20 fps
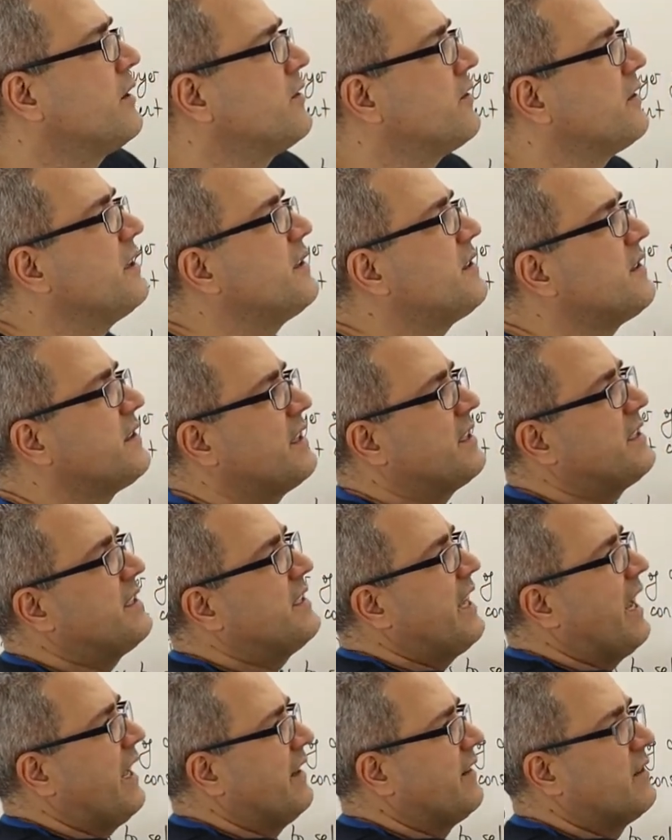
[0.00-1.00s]
So this is a
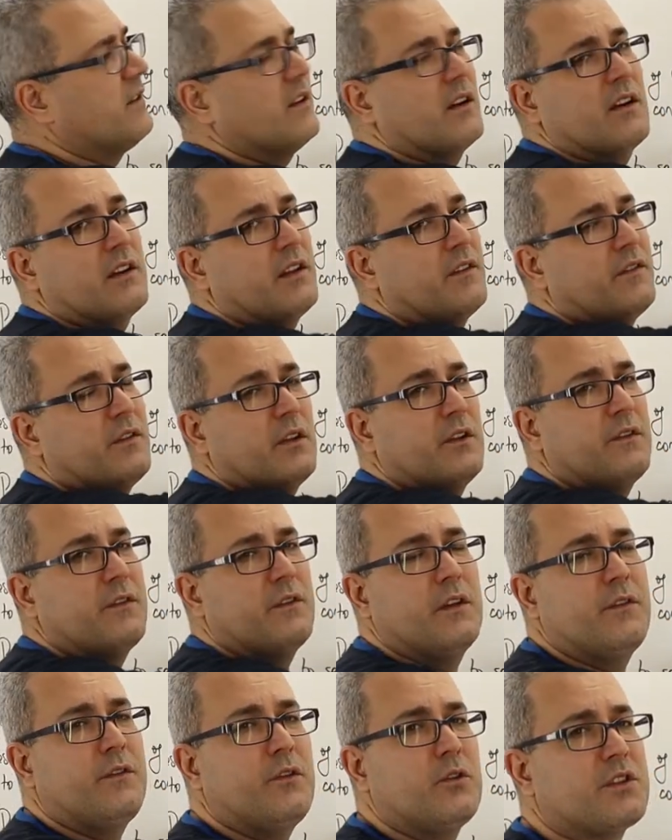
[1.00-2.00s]
set.
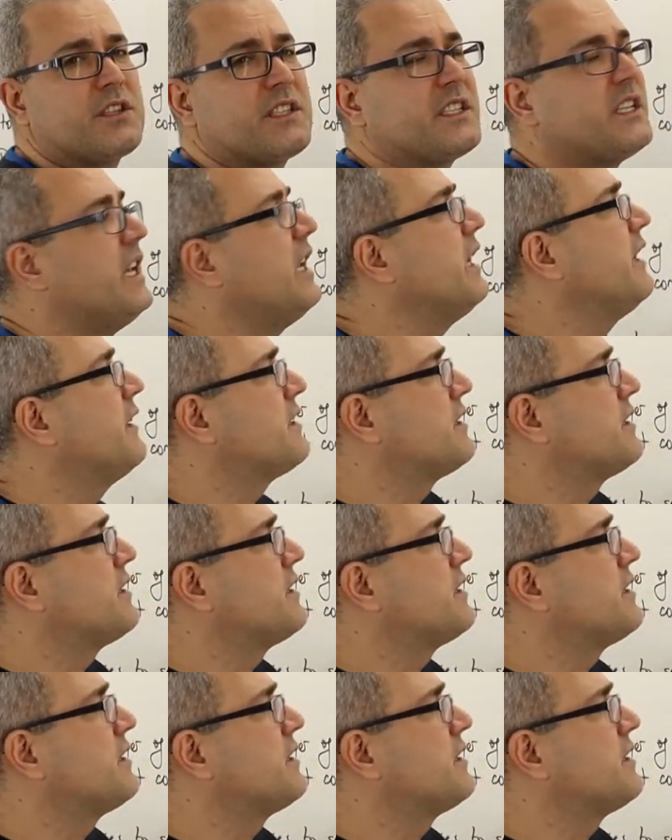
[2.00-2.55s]
If you're seeing